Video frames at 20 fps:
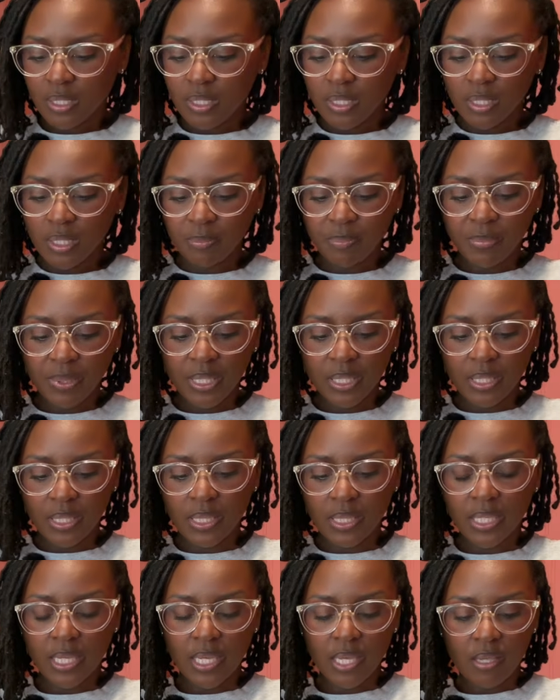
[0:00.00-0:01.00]
good bit
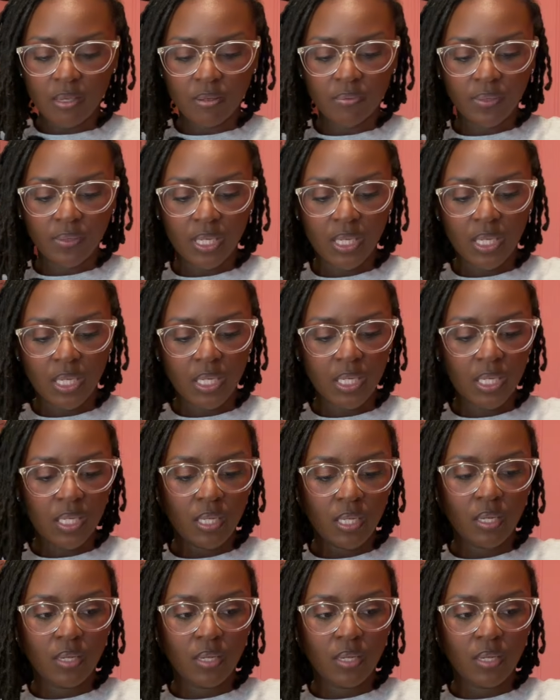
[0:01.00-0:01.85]
left, honey,